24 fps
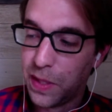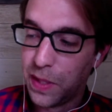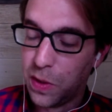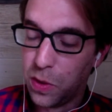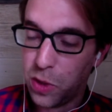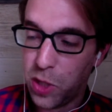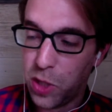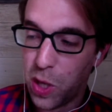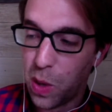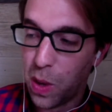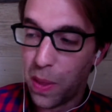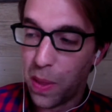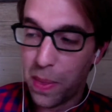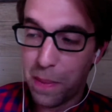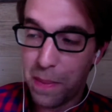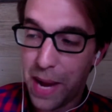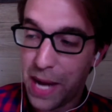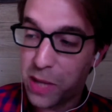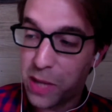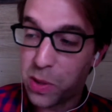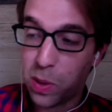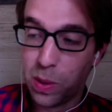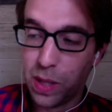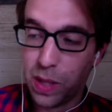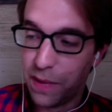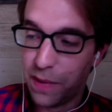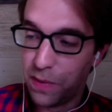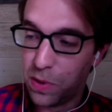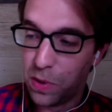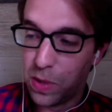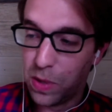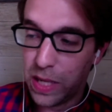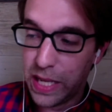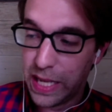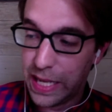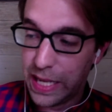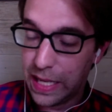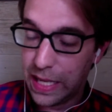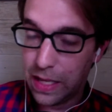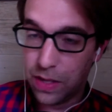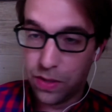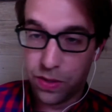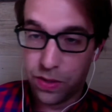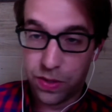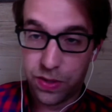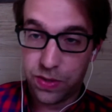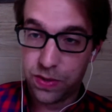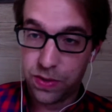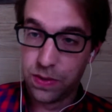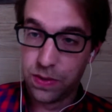on the macro level, it is